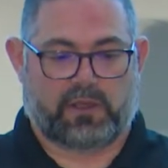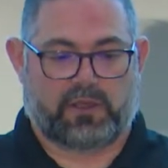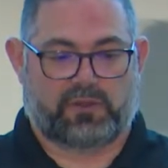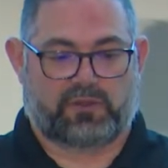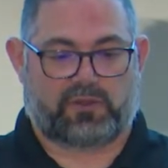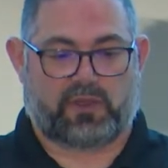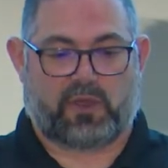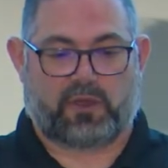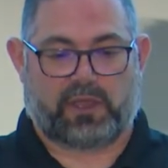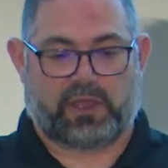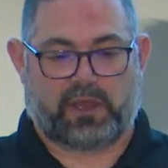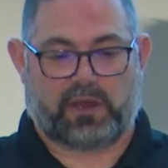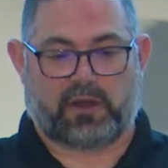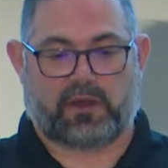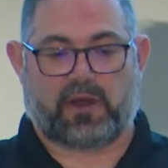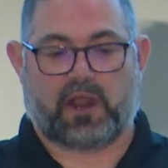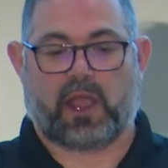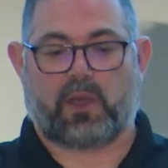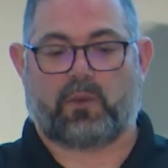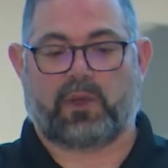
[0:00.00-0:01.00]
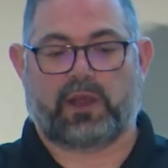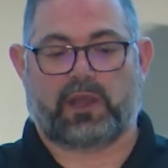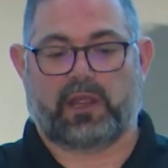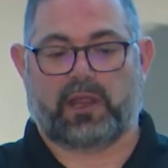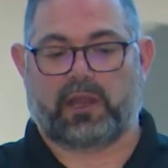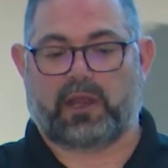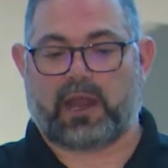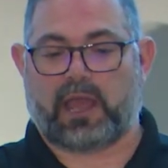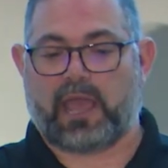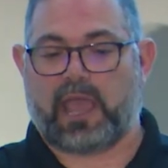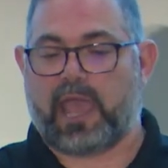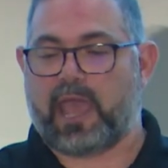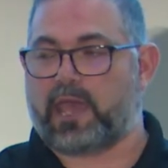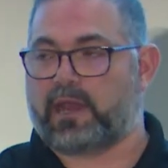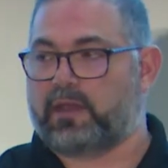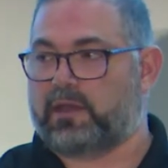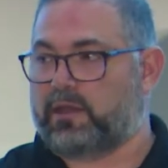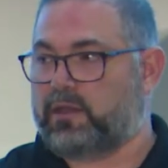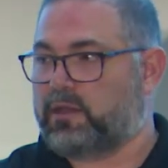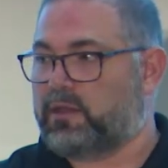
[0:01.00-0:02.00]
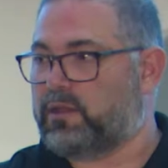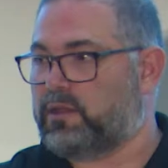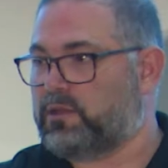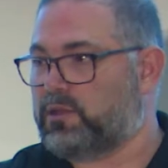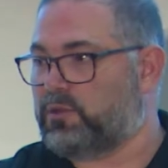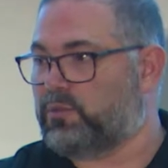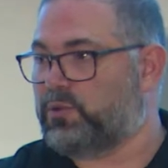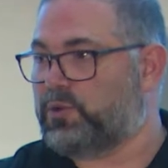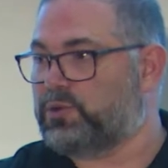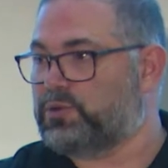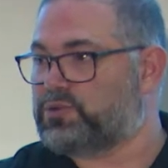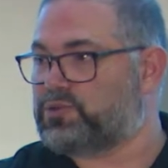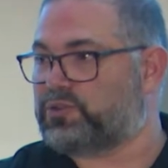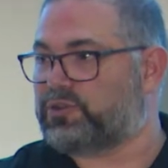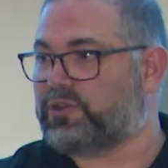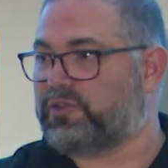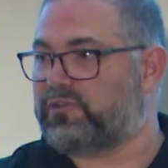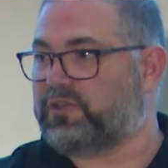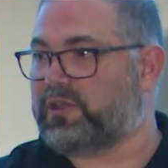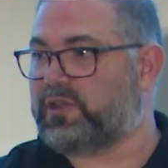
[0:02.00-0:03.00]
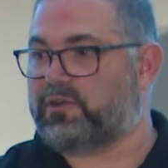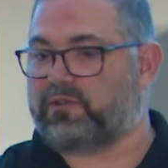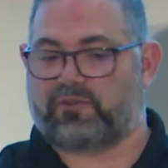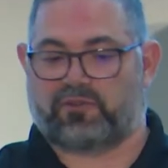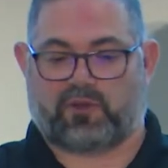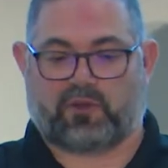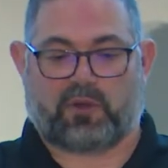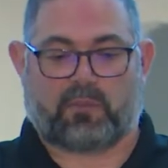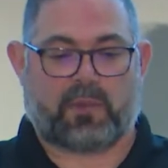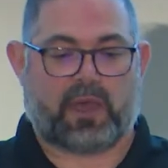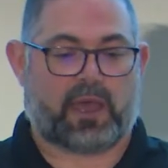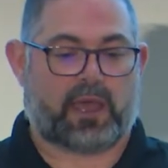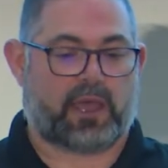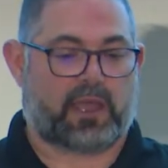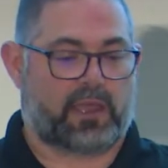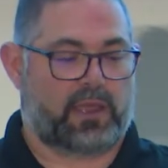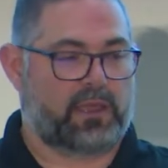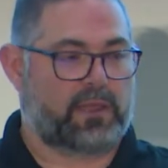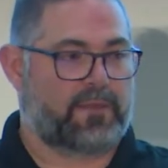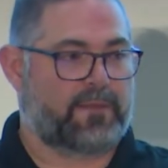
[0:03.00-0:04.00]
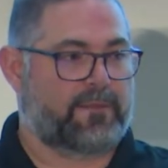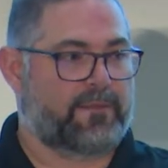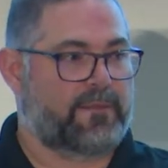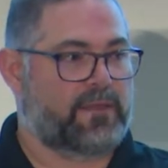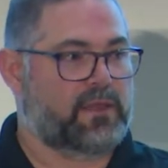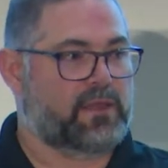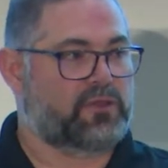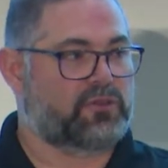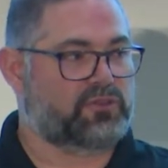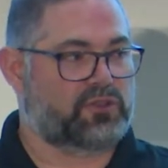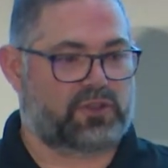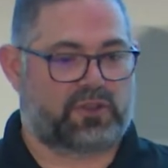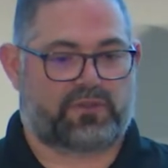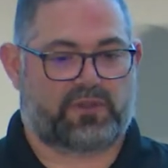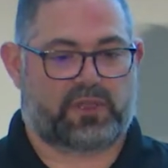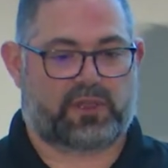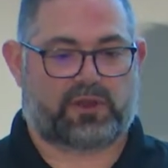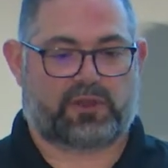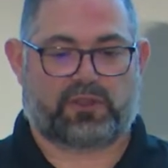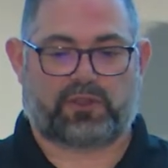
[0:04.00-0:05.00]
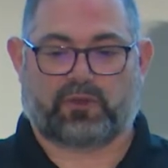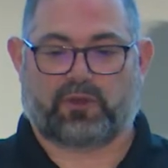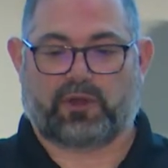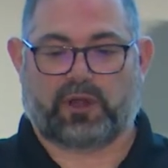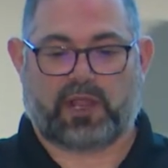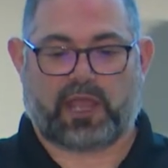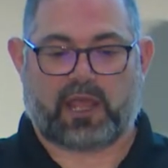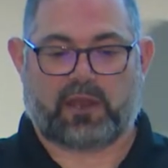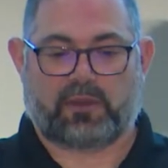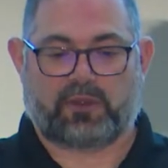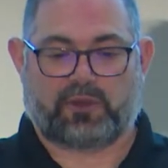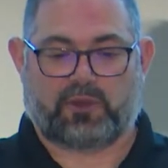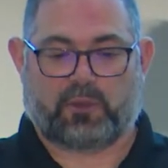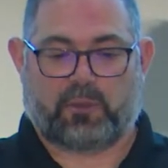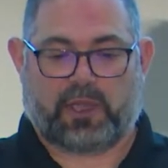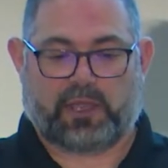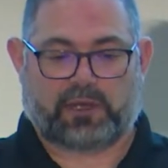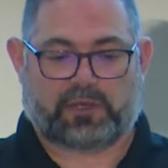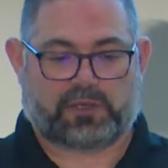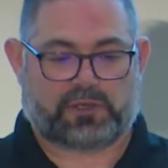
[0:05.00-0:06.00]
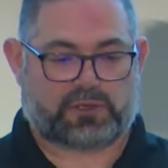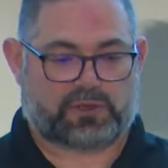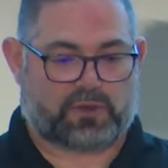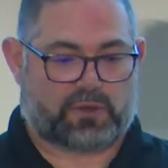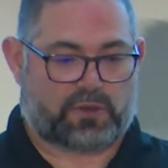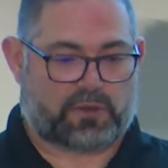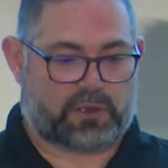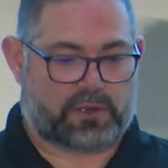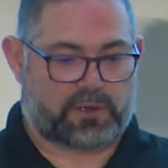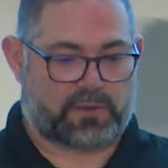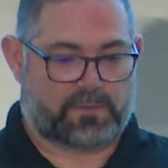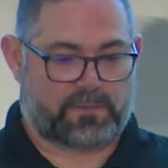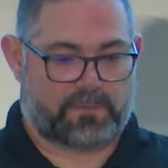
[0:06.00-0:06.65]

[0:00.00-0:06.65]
So here I went in and I added the root certificate for my certificate authority on the domain controller.